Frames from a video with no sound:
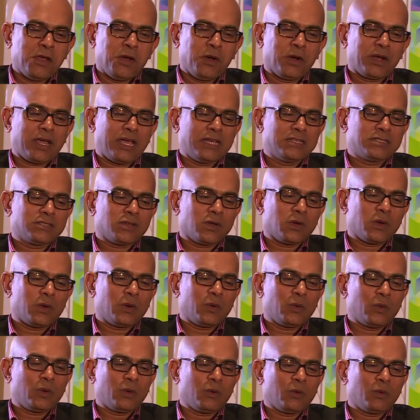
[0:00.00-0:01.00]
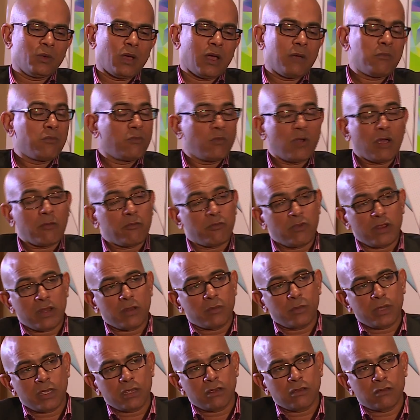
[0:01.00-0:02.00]
Okay, so I'm
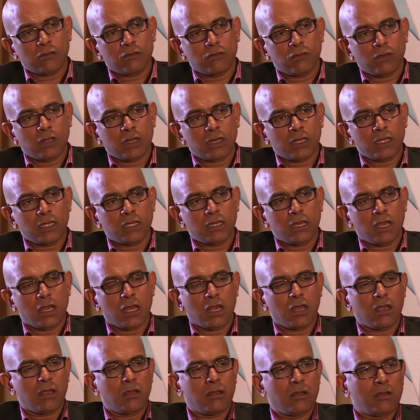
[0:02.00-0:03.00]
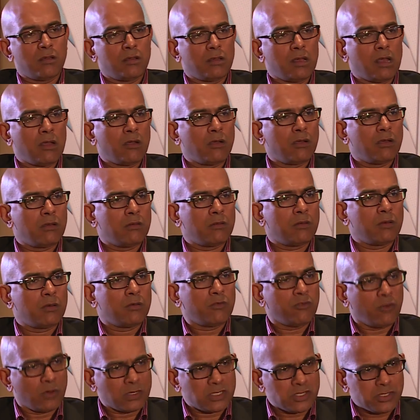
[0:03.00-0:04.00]
being very
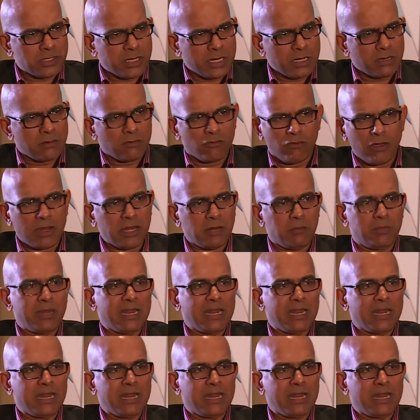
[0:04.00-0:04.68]
fortunate, very